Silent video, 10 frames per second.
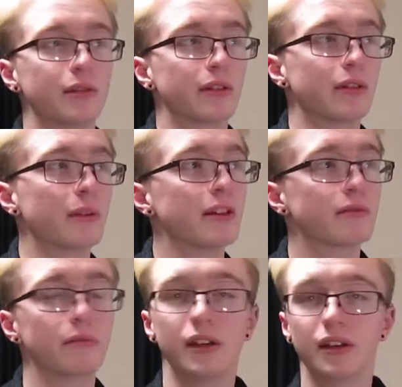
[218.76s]
so the
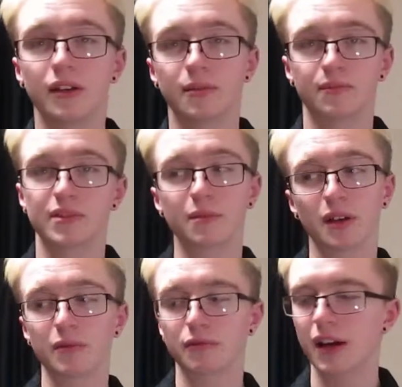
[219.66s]
mainstream media
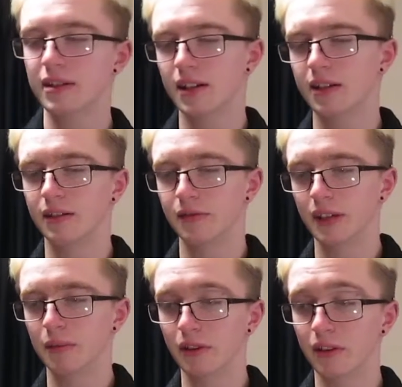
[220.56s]
sometimes reacts
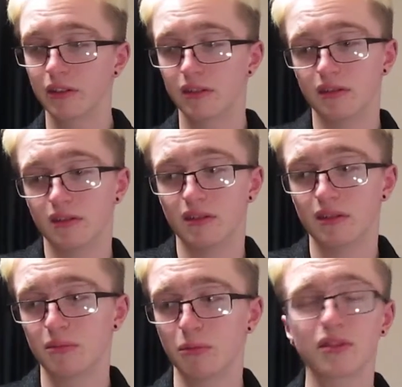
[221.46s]
negatively because
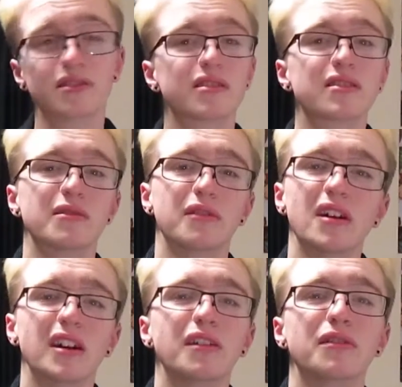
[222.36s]
it wants to survive,